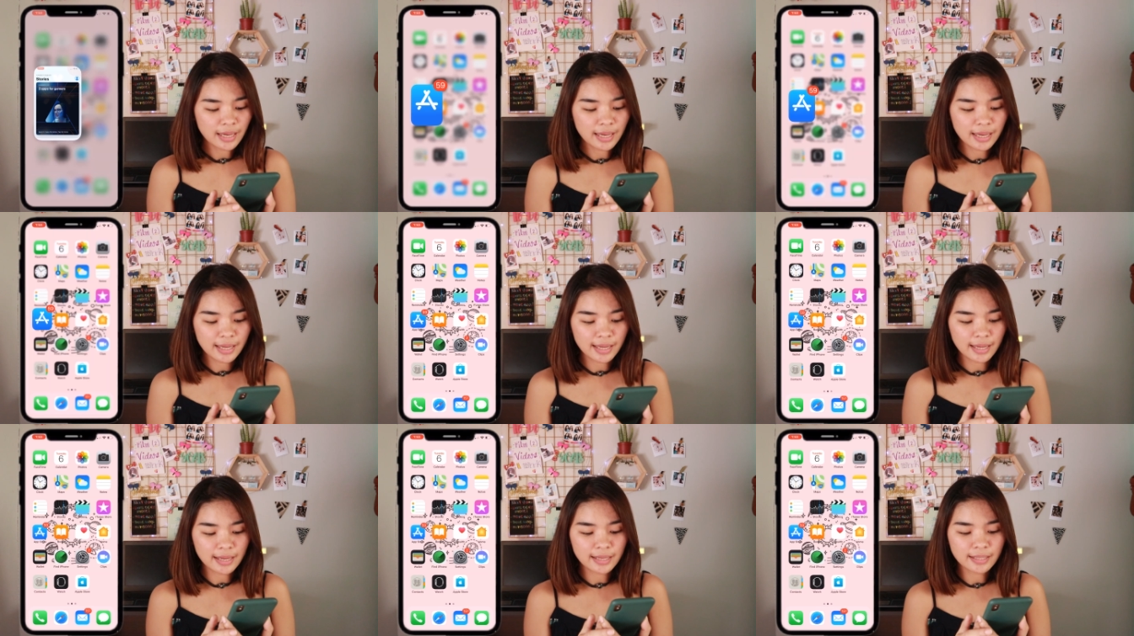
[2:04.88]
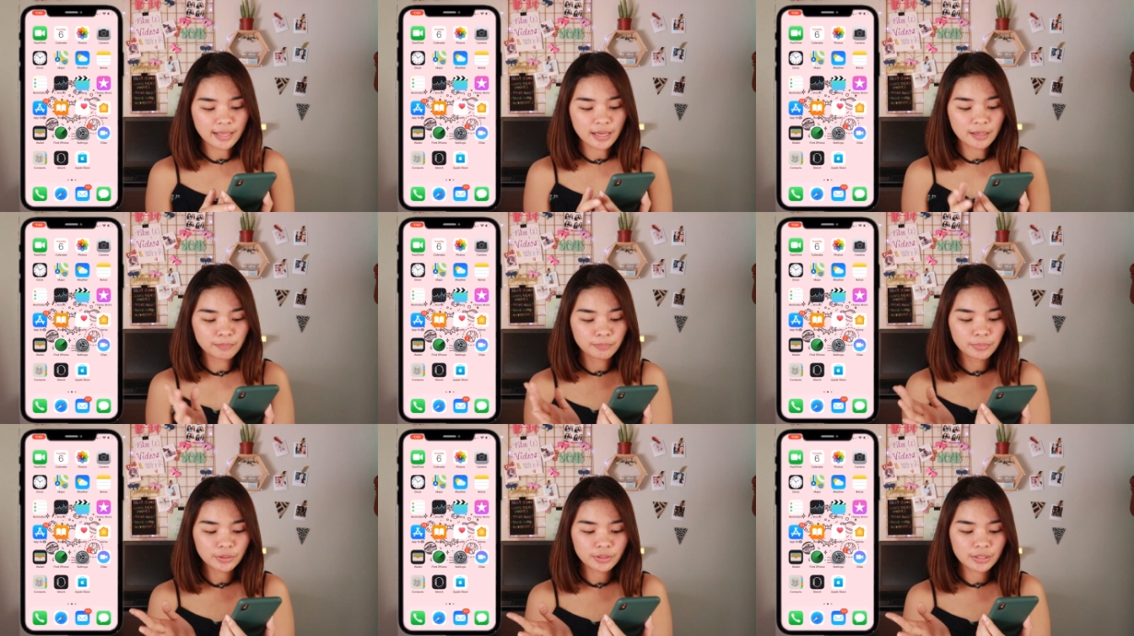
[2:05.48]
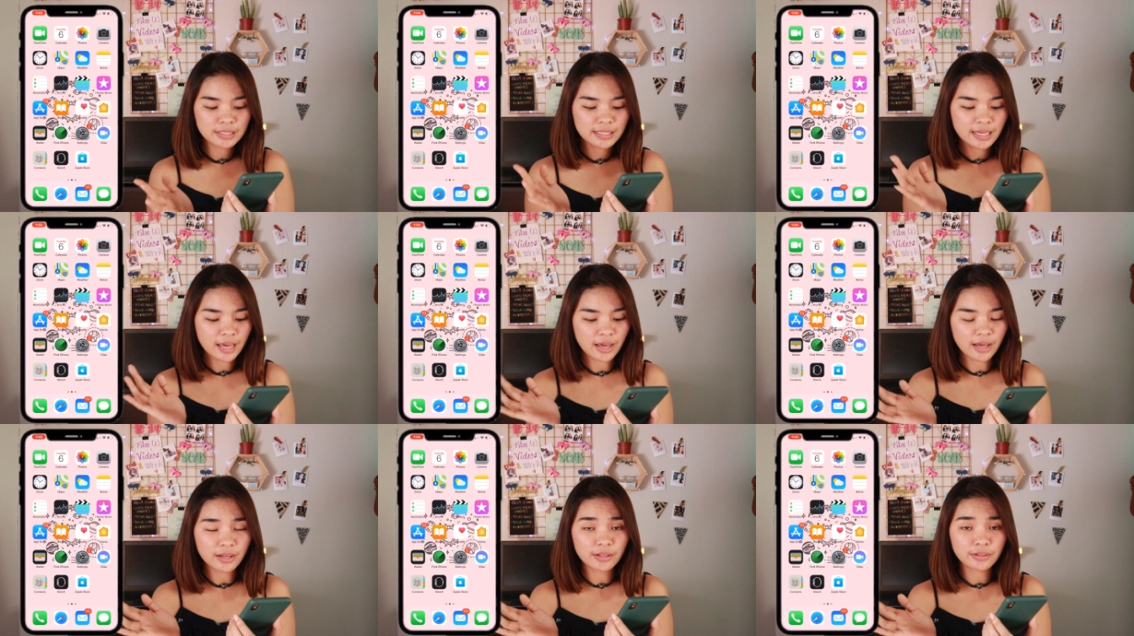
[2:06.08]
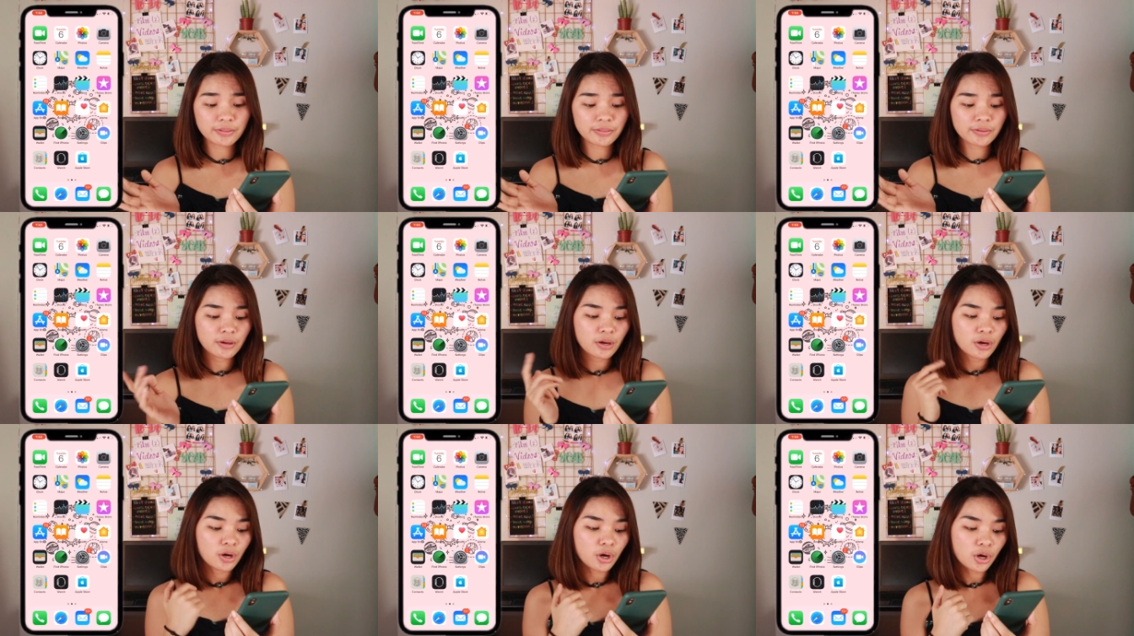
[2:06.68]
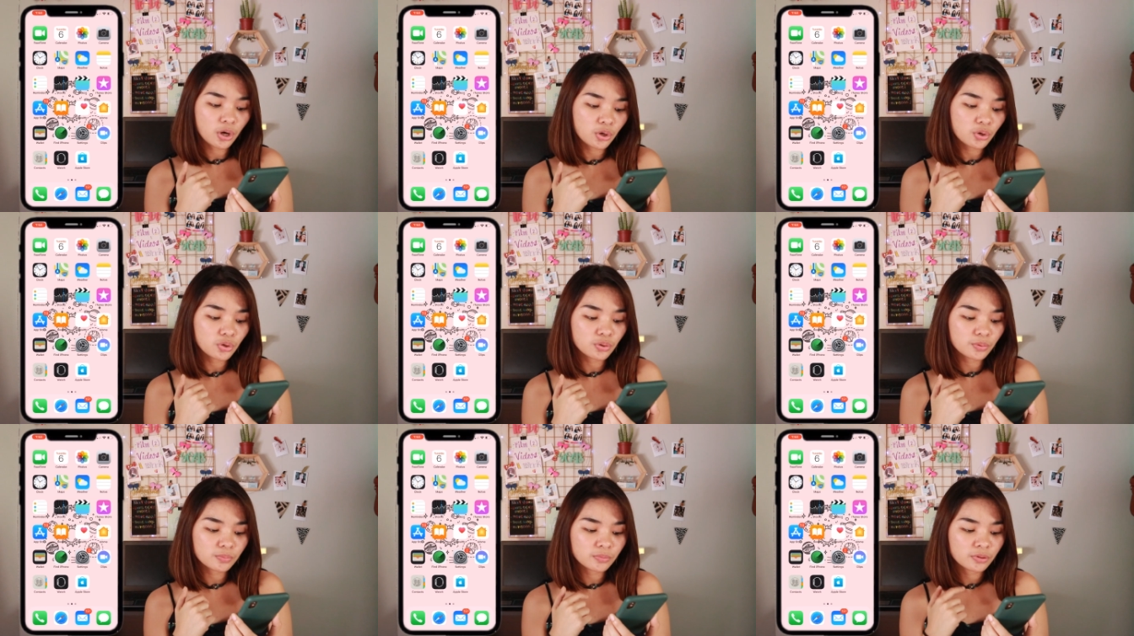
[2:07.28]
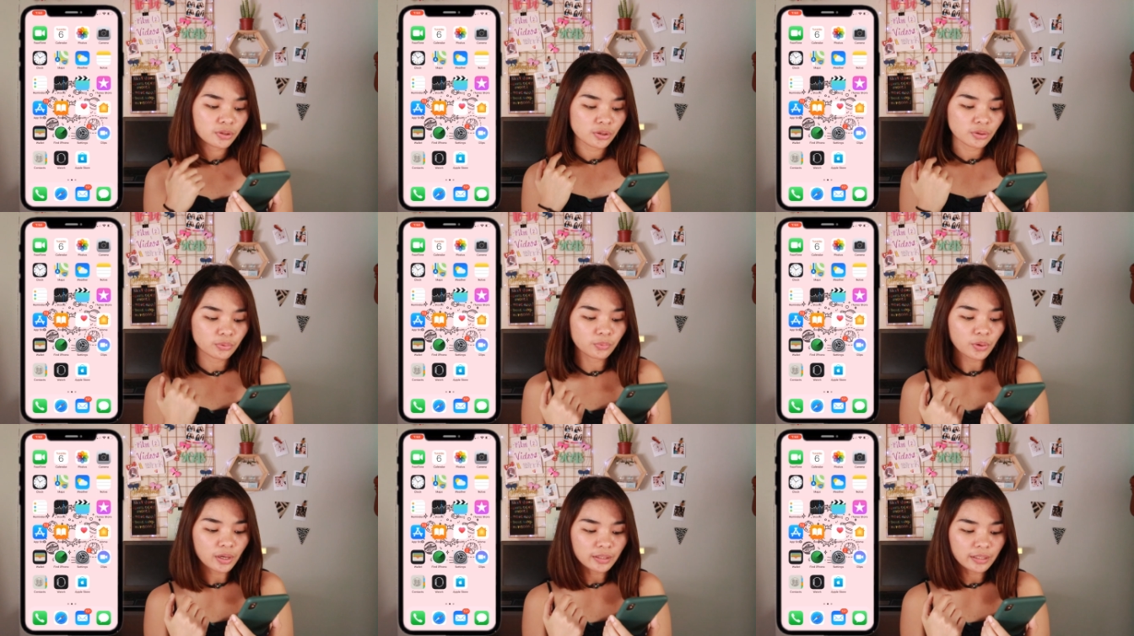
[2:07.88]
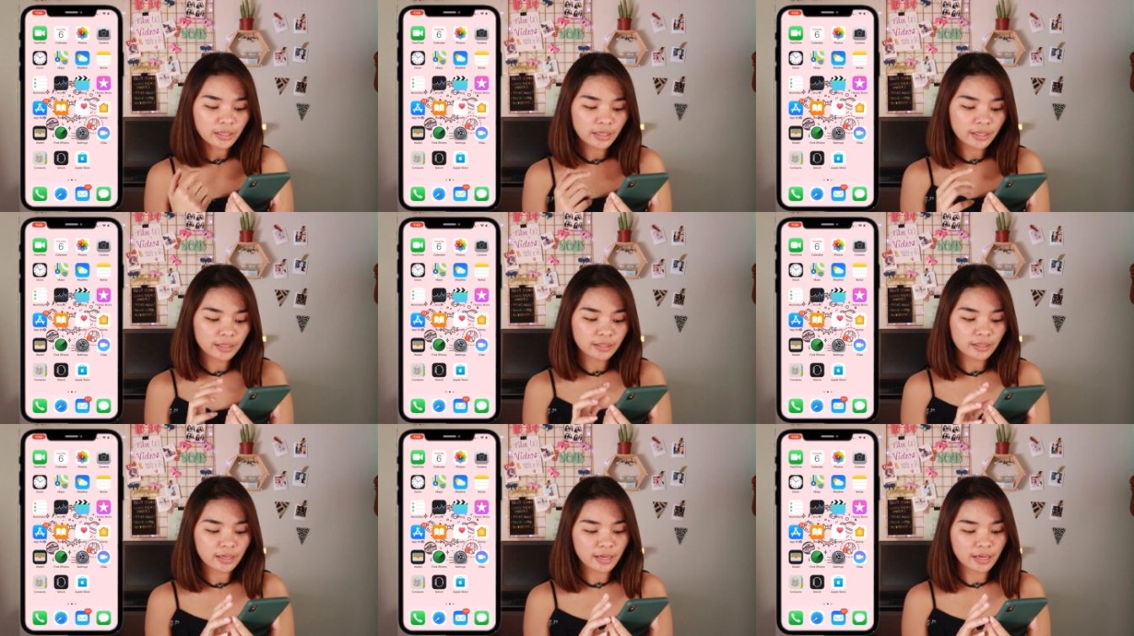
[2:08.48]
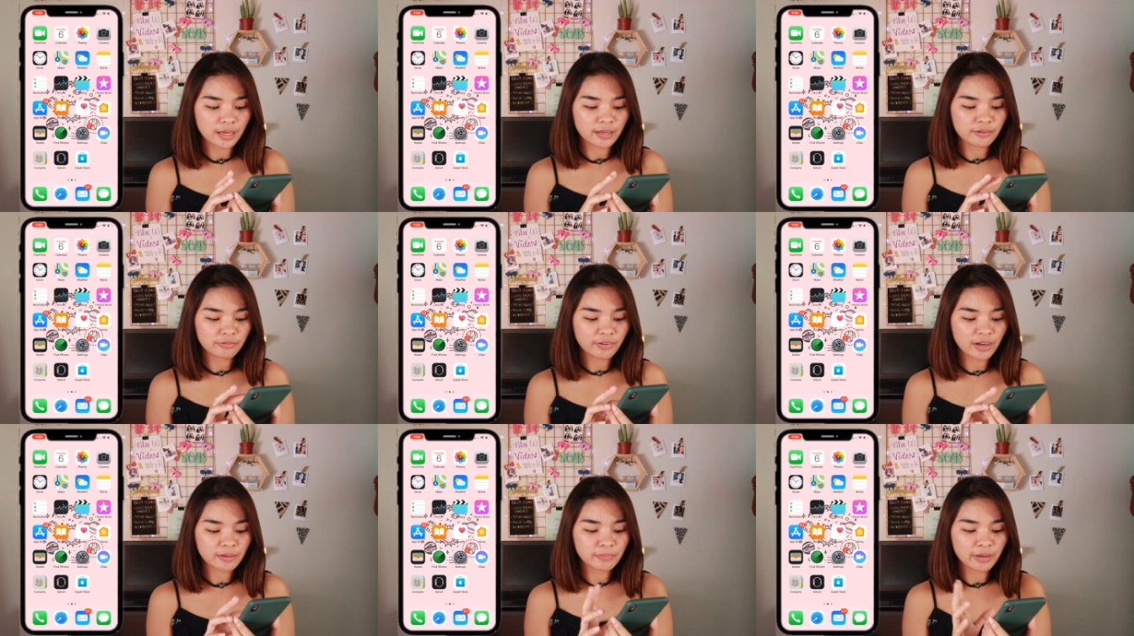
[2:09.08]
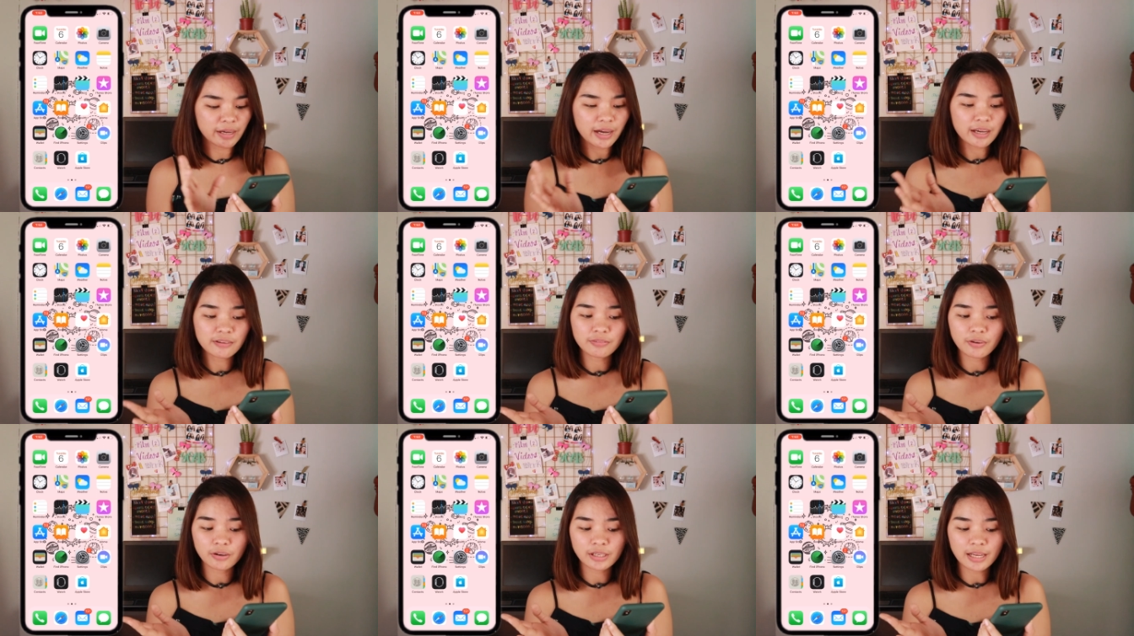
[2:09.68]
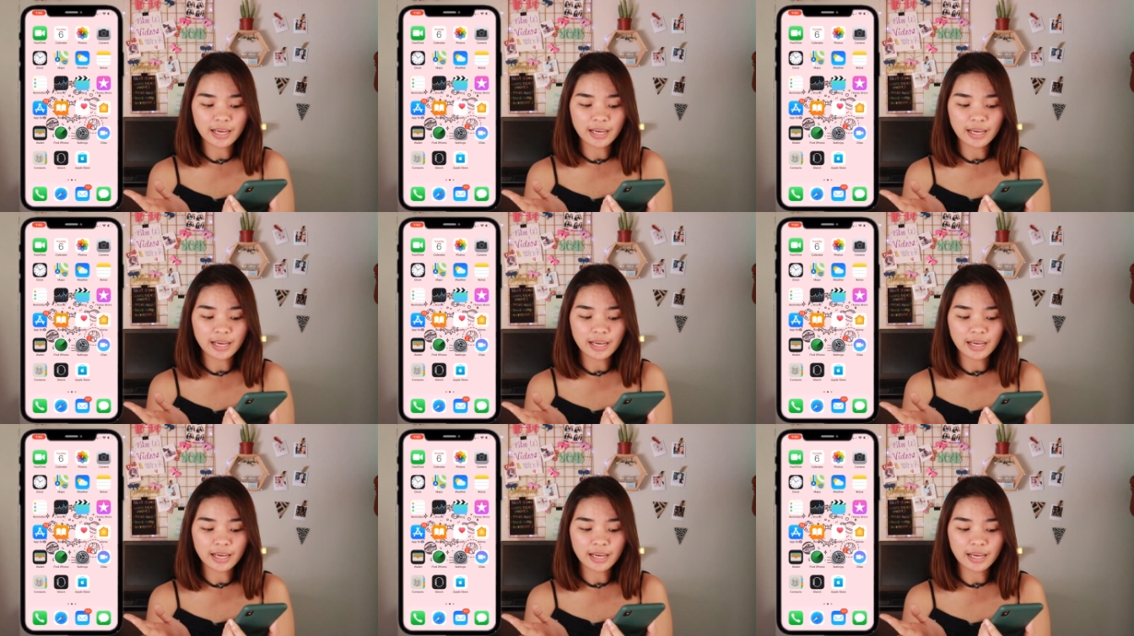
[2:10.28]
and, and then books, health, home, wallet, and Find My iPhone.